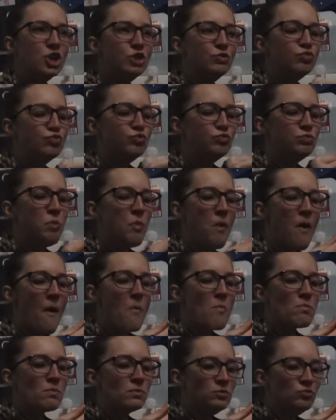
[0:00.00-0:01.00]
and being
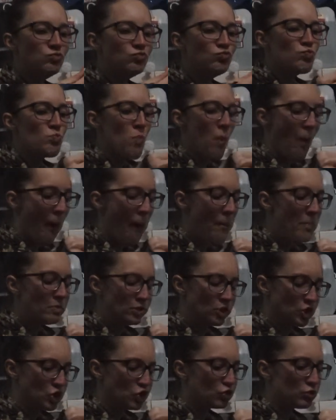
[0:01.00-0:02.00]
able to pull the
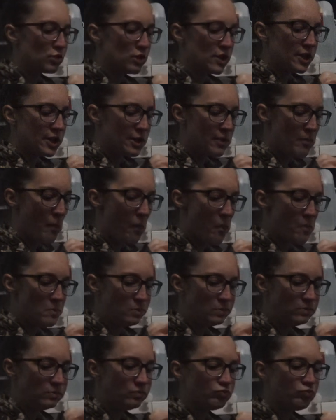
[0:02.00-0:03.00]
trigger and be
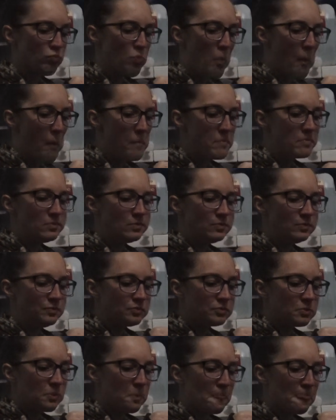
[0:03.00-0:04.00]
excited
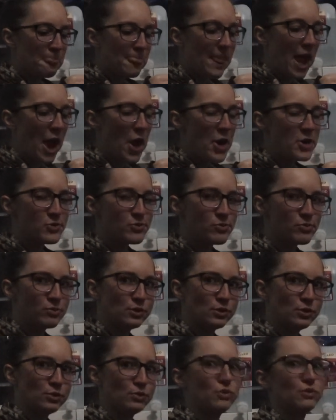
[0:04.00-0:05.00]
about it
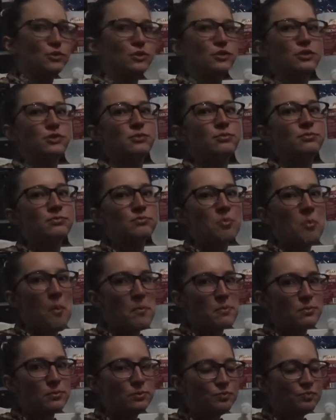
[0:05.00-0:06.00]

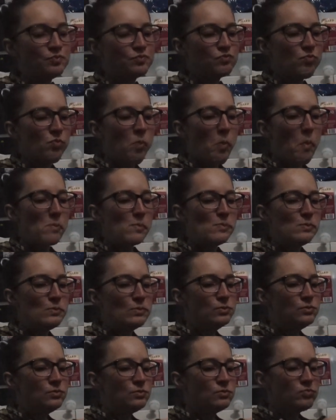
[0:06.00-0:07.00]
eventually
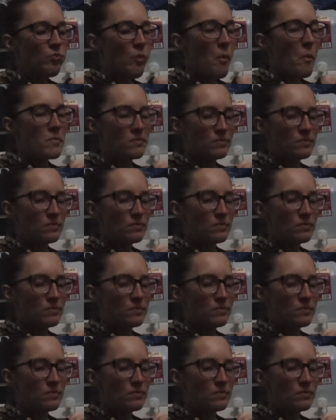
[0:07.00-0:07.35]
after I was